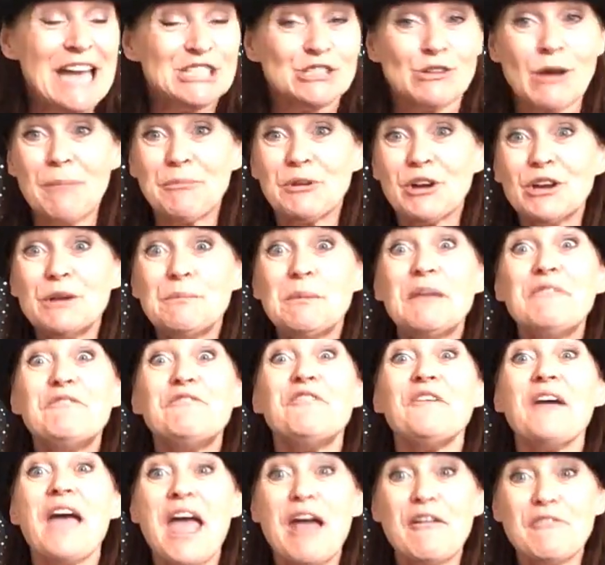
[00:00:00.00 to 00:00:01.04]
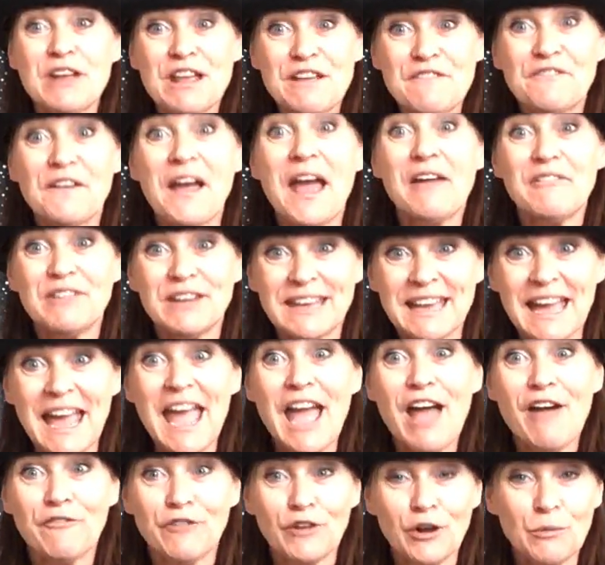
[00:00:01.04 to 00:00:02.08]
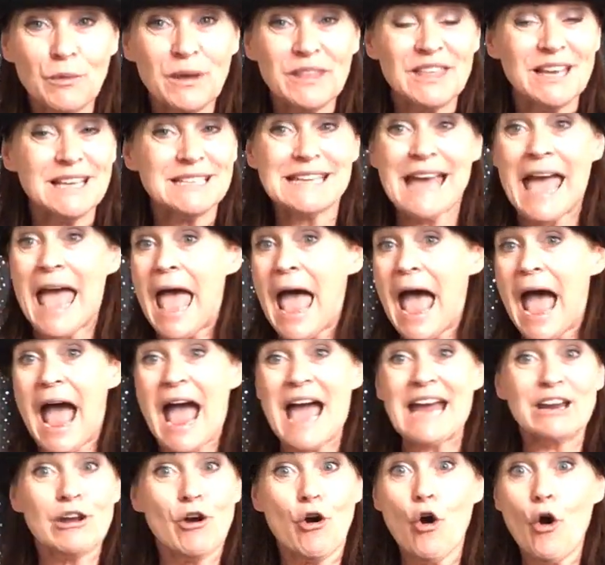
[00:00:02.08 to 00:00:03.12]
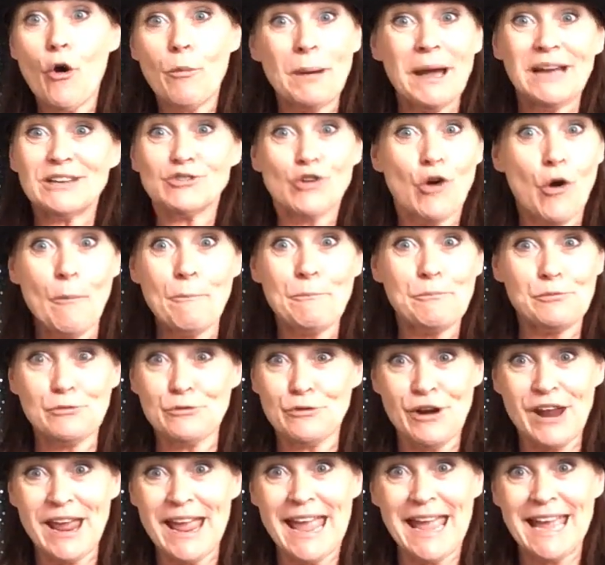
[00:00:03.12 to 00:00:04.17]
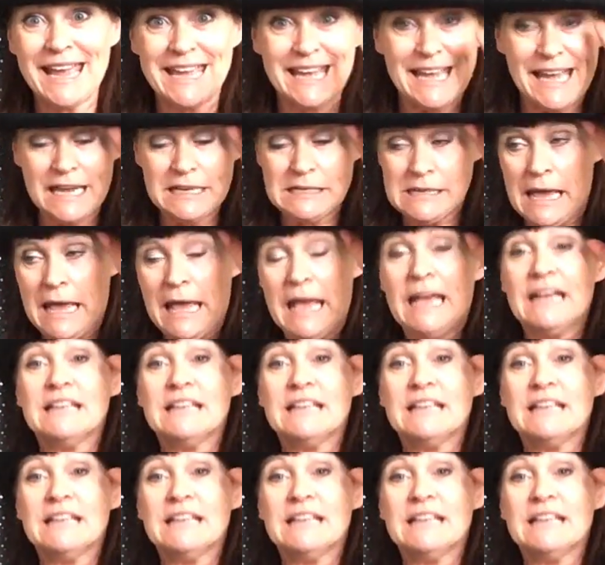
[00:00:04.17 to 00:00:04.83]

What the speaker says: so I'm going to be very, very careful with it and hope I don't break it.